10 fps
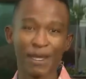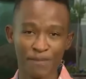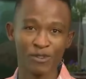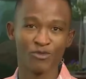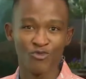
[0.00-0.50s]

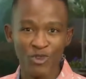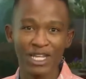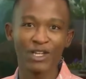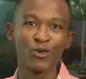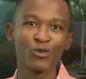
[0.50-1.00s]
tips,
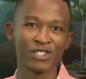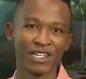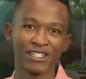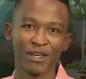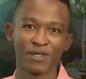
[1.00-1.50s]
really cool
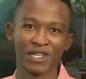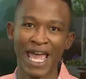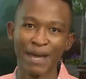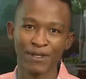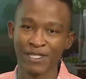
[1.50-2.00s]
study tips and
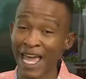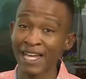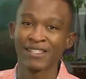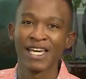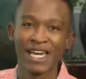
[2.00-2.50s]

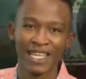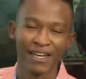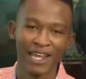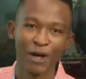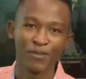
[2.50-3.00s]
hacks
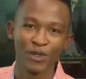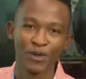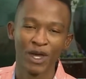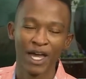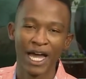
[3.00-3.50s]
that could help
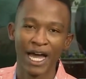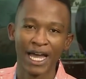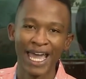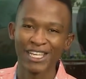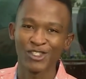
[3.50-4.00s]
you
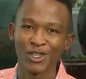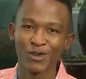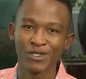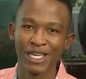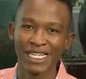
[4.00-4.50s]
ace
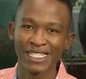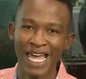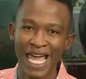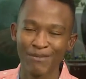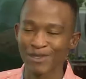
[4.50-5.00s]
those
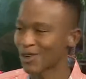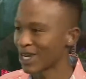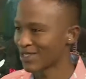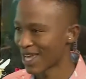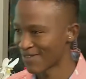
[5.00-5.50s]
exams.
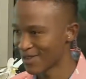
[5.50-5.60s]
Great to